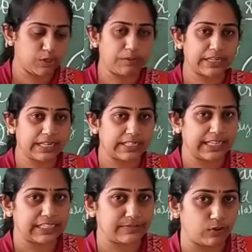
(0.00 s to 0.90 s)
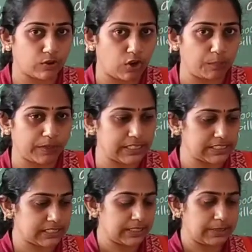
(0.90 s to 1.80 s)
Blood contains 4
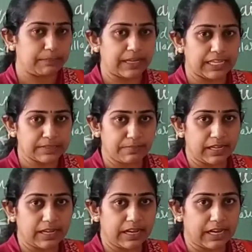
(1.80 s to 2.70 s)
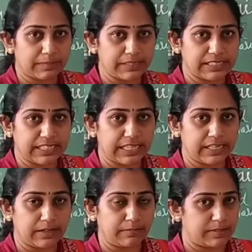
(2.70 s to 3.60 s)
components: plasma, RBC,
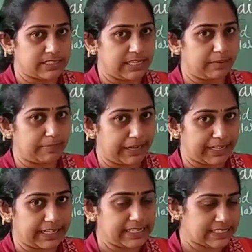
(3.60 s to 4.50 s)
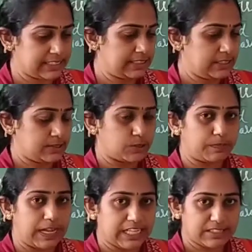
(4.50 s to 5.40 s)
WBC and platelets. So
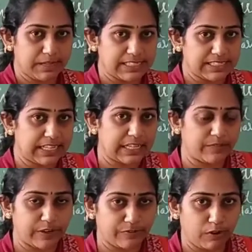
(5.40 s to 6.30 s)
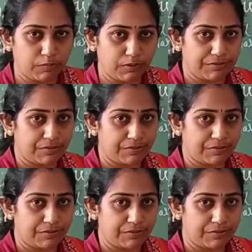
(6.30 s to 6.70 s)
plasma is a liquid form of